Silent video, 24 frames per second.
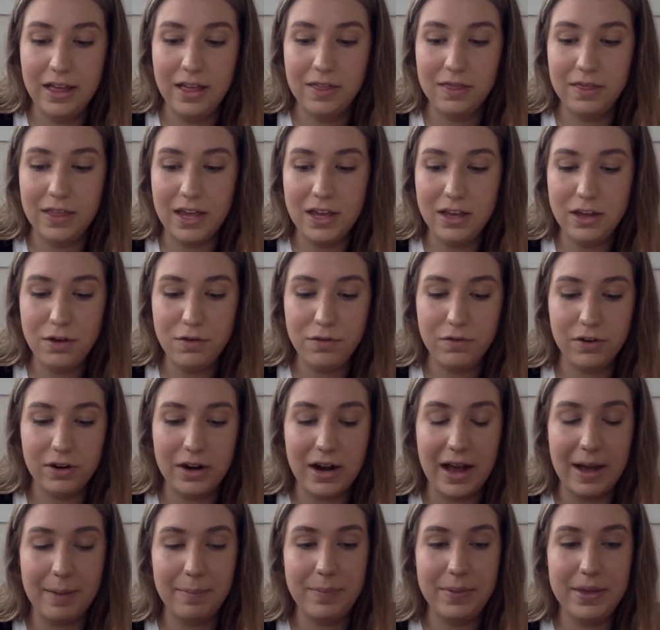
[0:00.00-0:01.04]
Thank you for
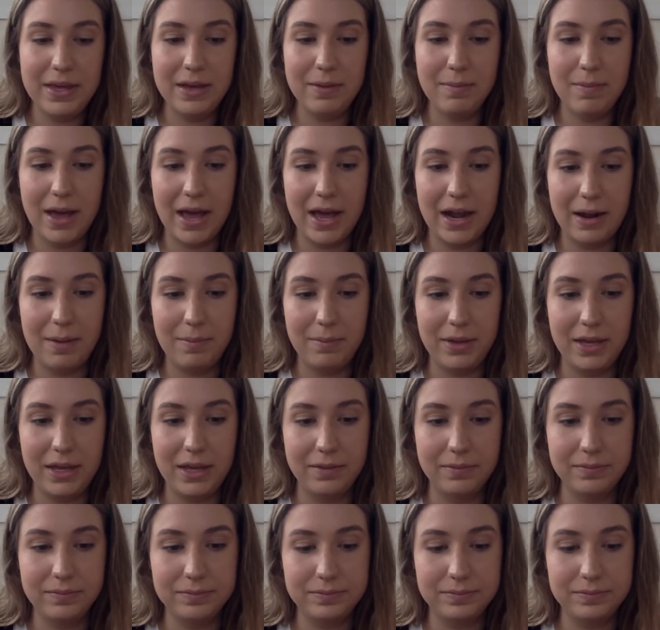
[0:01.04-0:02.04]
not being mad at me.